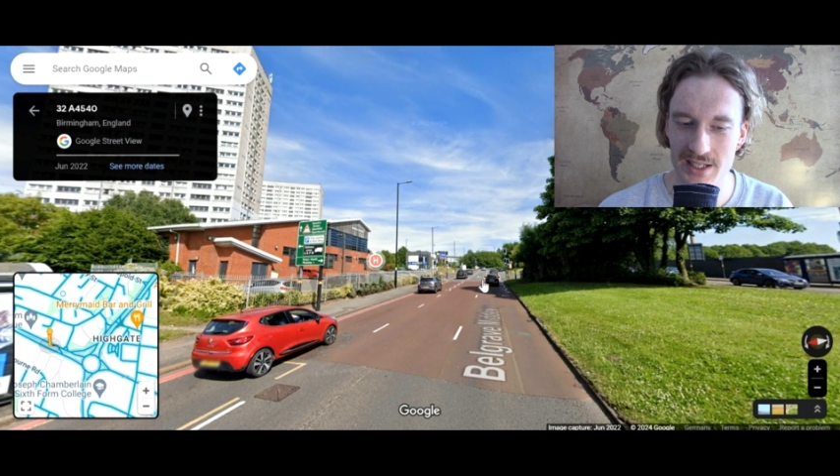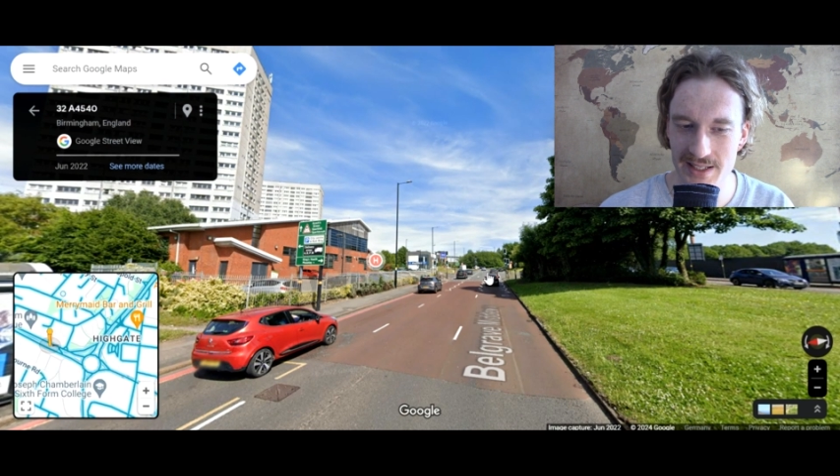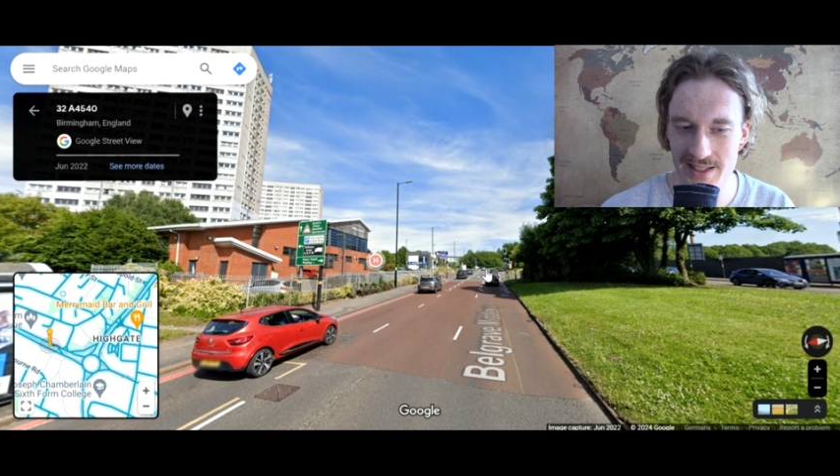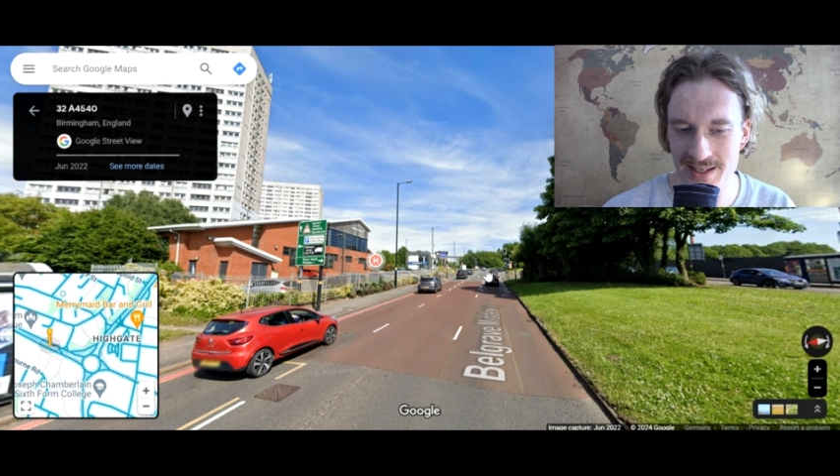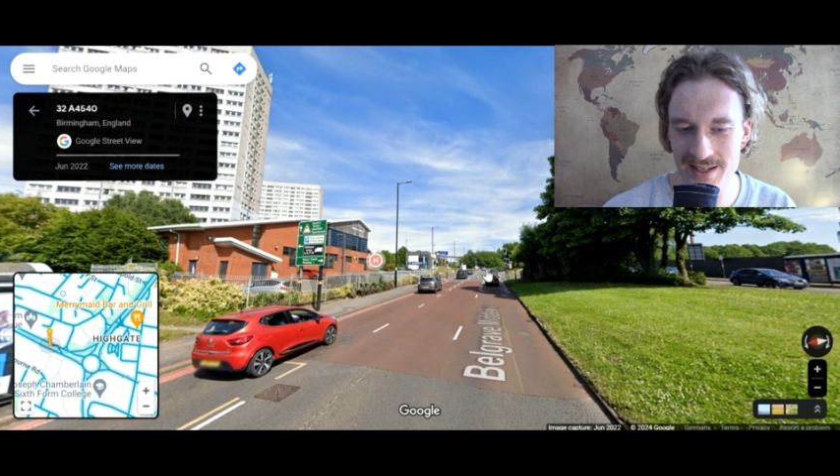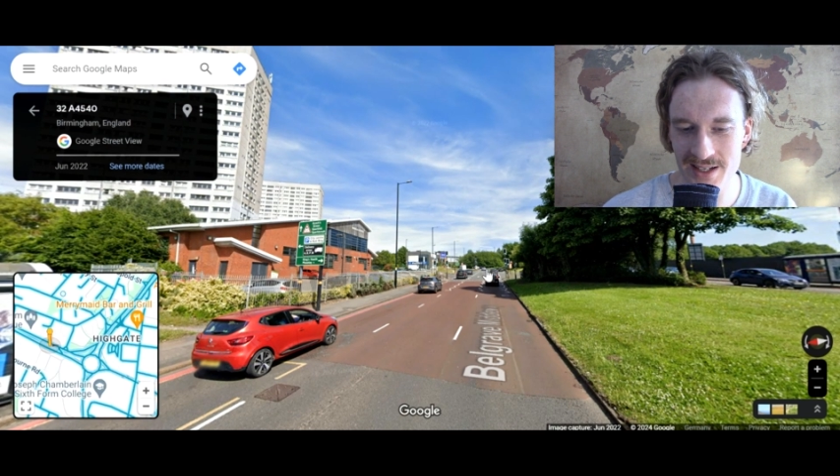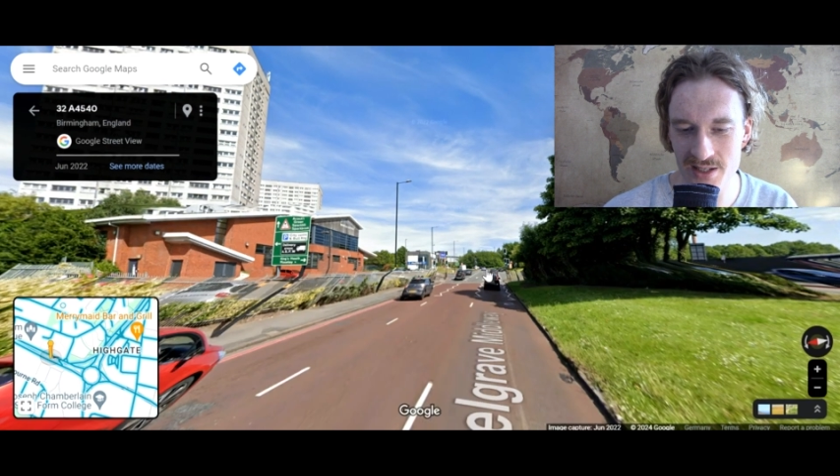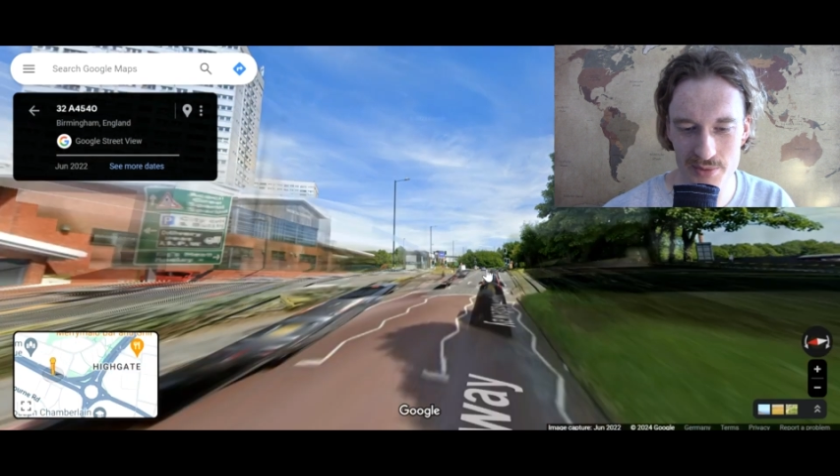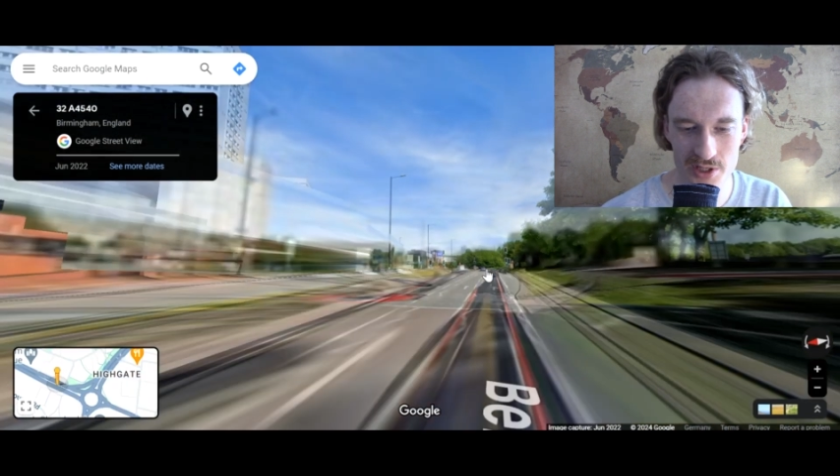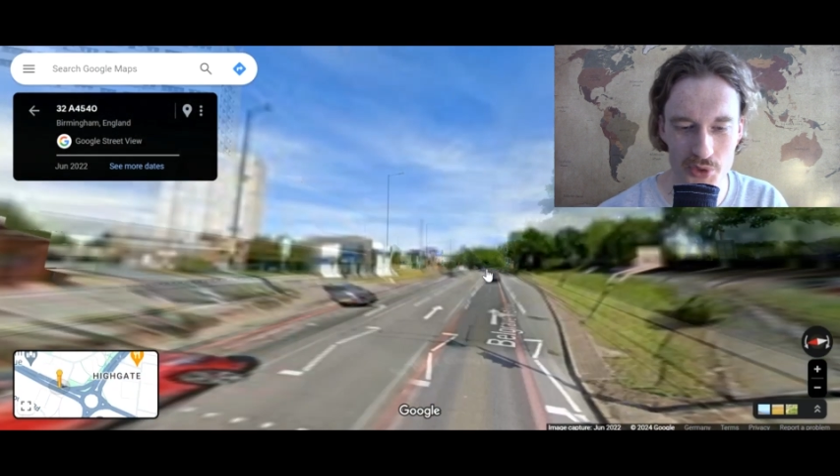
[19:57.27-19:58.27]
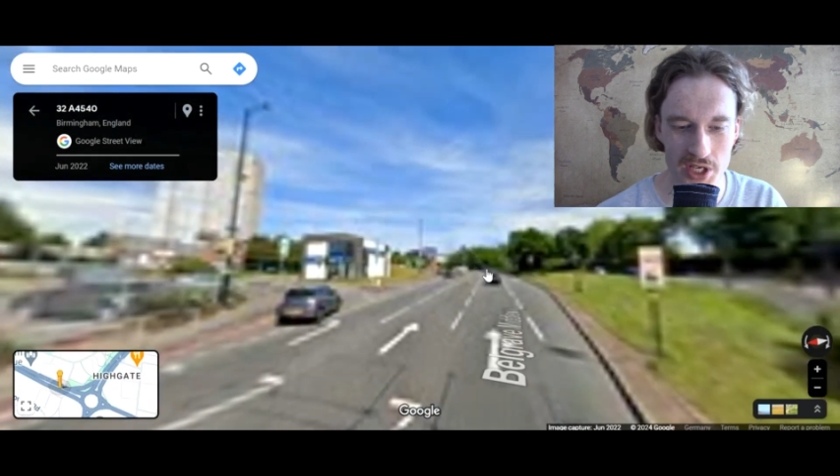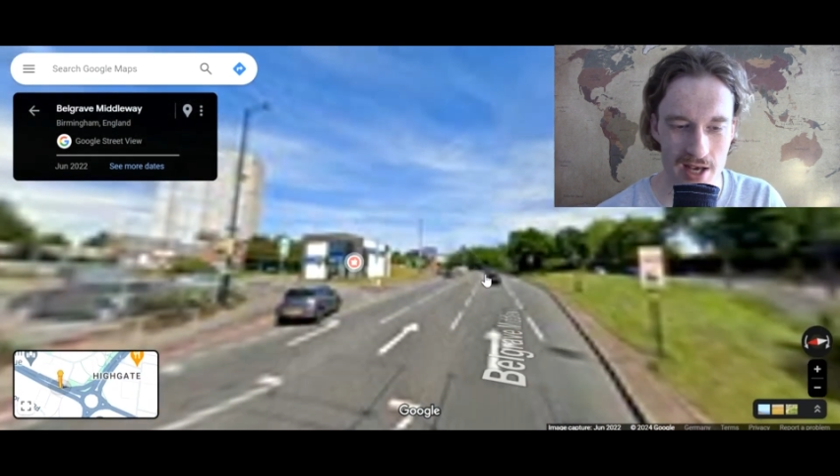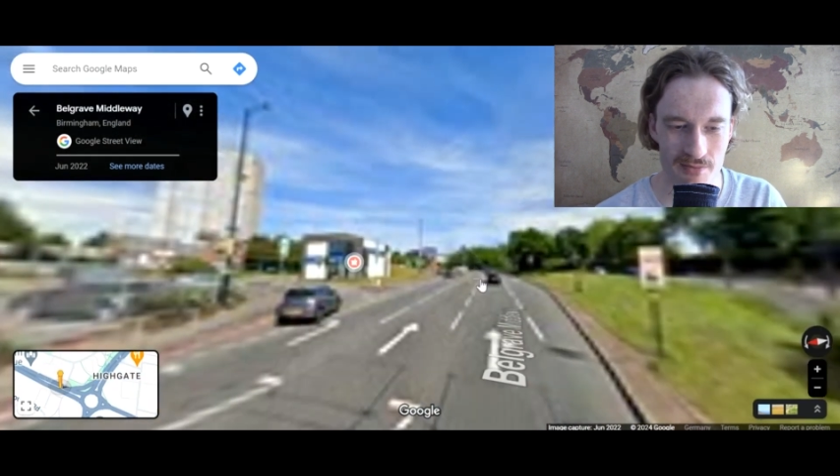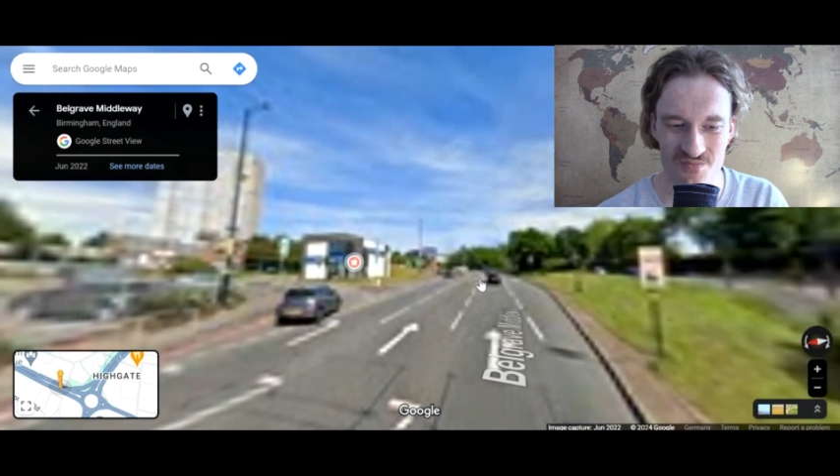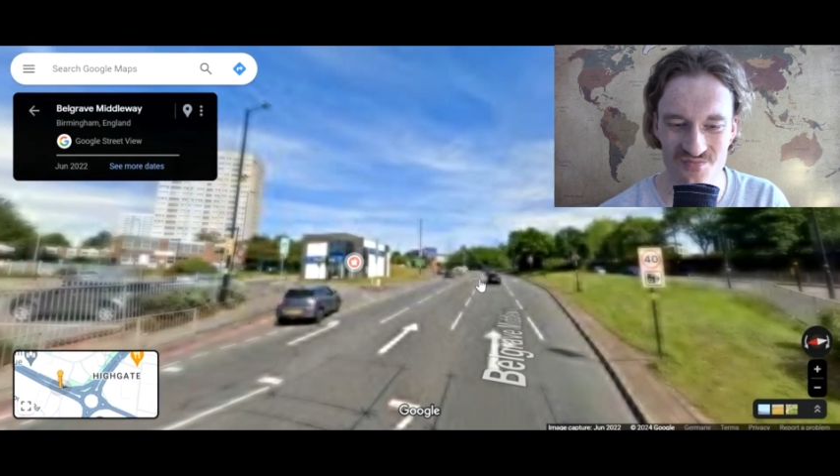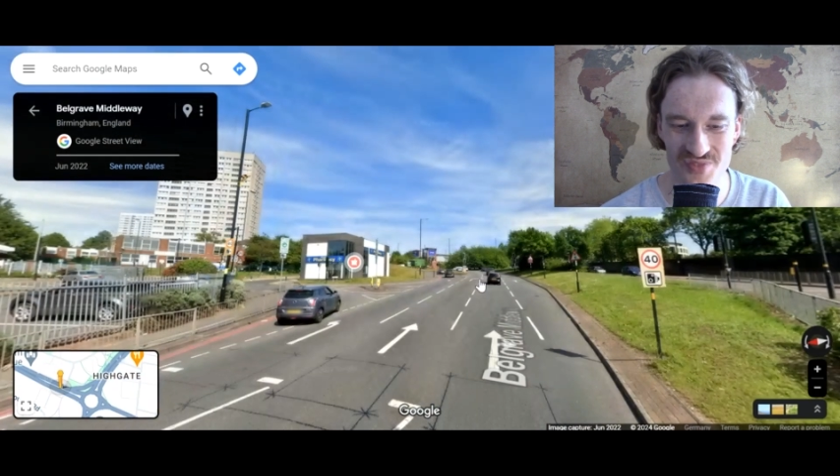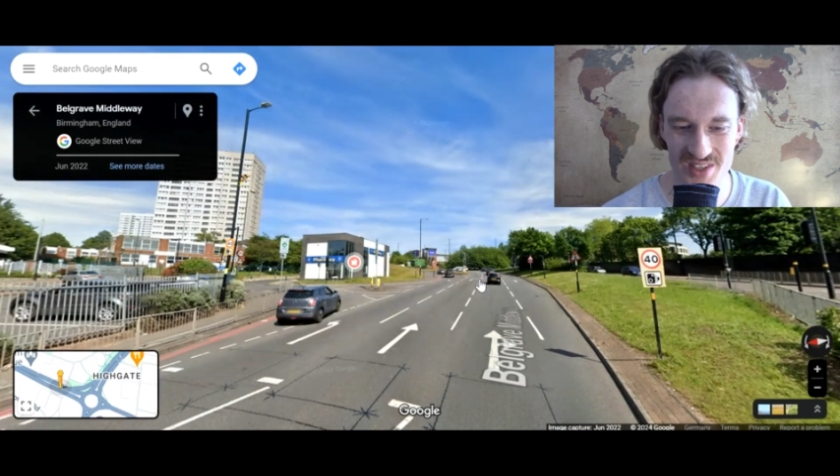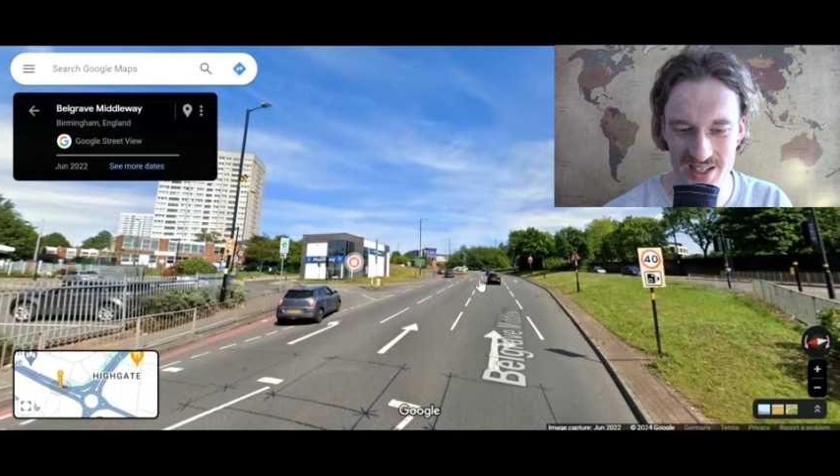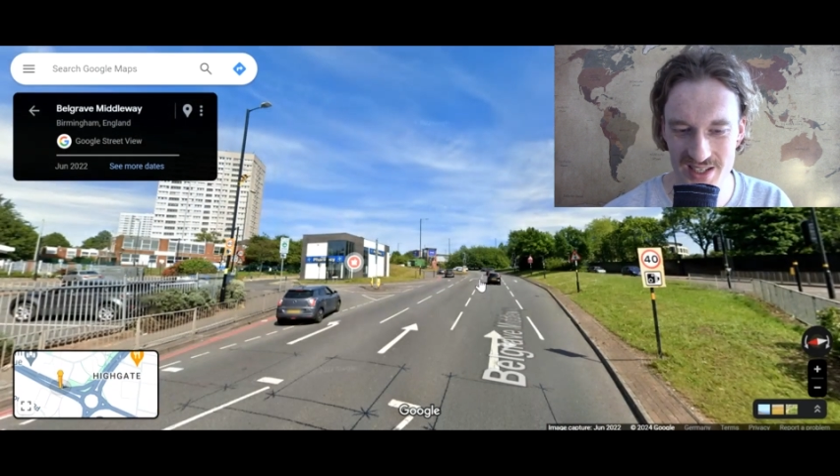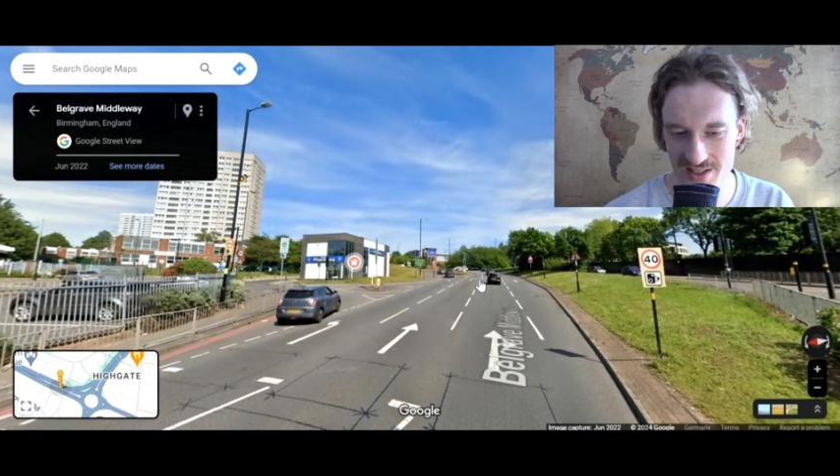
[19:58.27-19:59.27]
yeah, Birmingham,
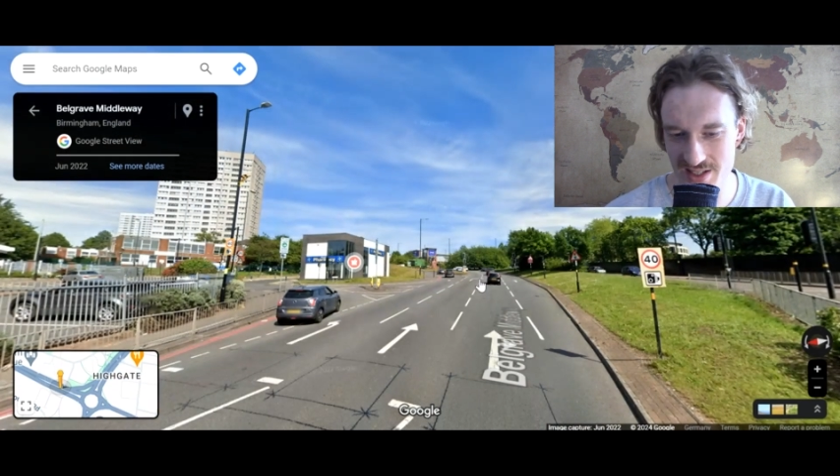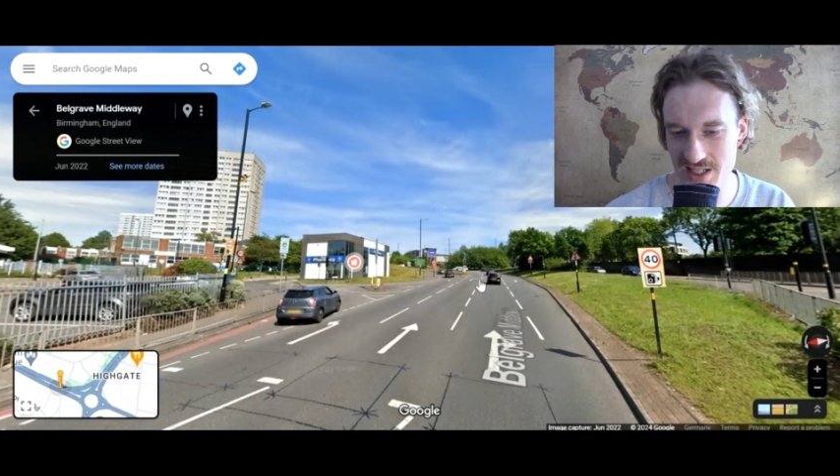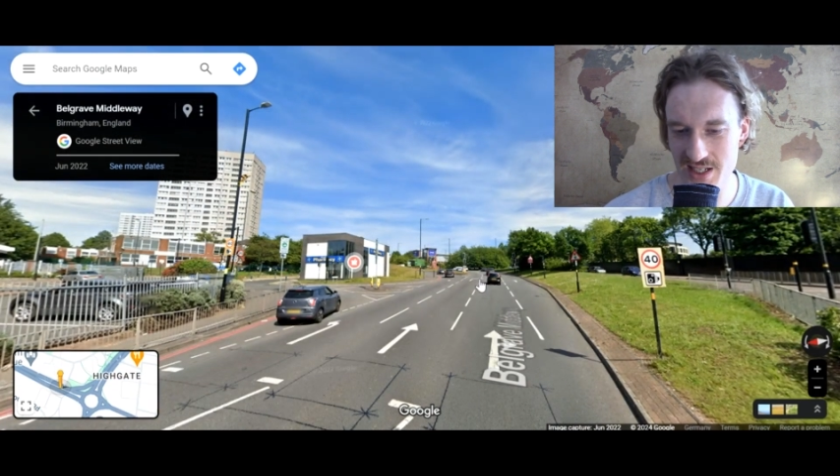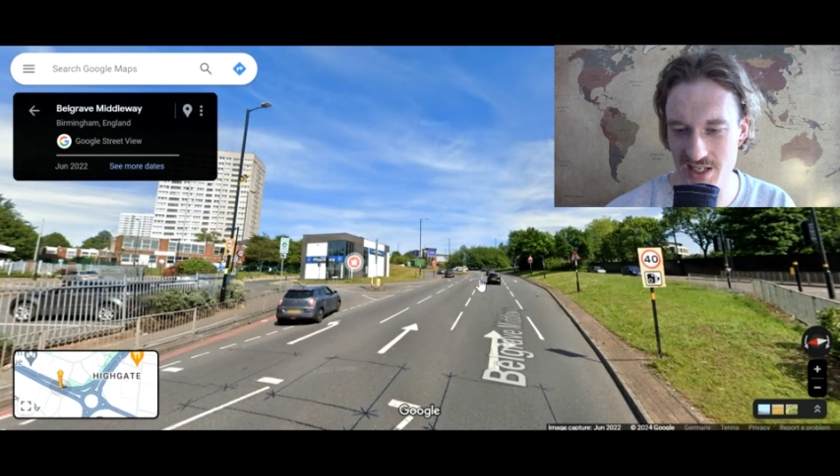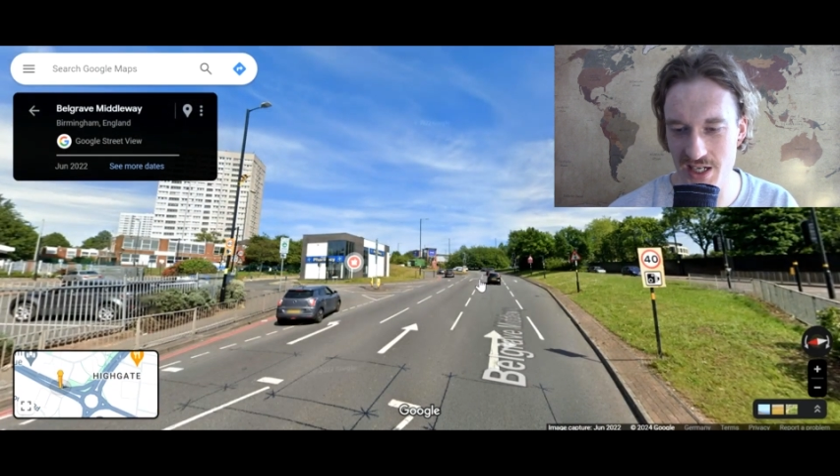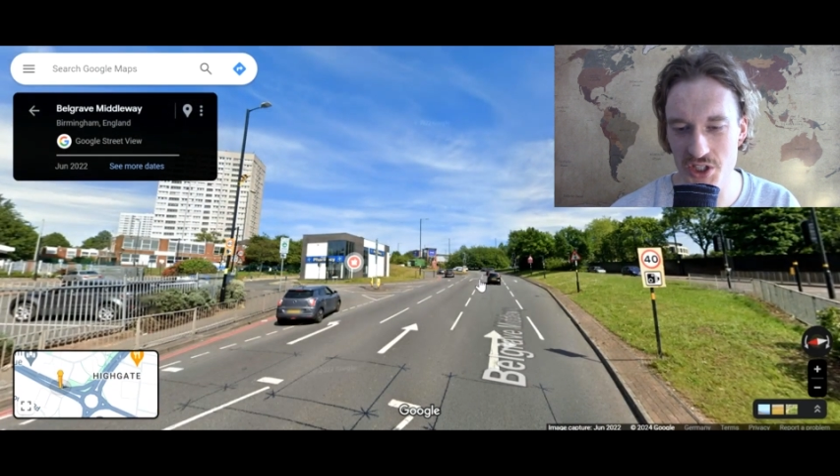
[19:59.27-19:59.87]
I